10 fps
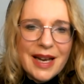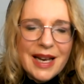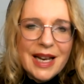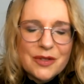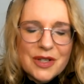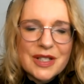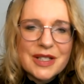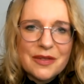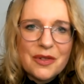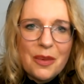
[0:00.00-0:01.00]

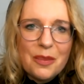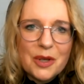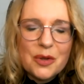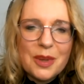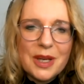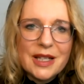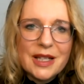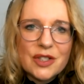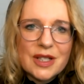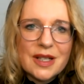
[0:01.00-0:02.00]
electricity from renewable
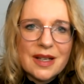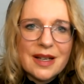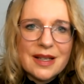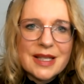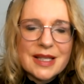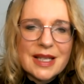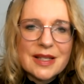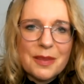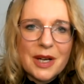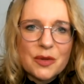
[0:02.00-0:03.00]
energy
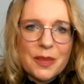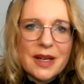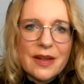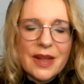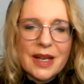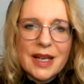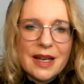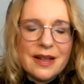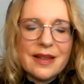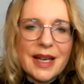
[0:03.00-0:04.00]
is much better than
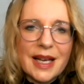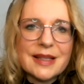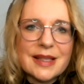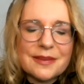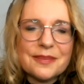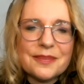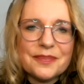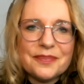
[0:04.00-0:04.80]
anything else.